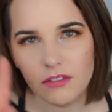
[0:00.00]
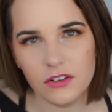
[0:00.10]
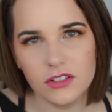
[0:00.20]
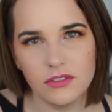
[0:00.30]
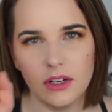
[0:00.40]

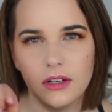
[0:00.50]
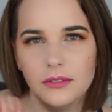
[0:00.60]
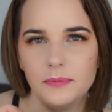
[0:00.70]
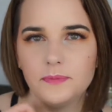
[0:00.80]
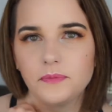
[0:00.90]
First of
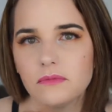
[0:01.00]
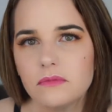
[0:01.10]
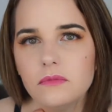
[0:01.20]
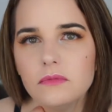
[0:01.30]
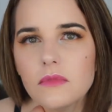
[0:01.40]
all,
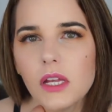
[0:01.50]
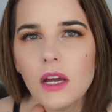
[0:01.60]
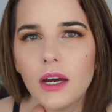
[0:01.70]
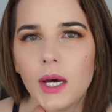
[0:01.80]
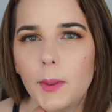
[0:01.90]

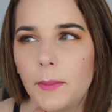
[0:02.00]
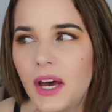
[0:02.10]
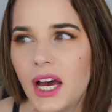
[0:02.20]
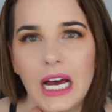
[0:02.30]
um,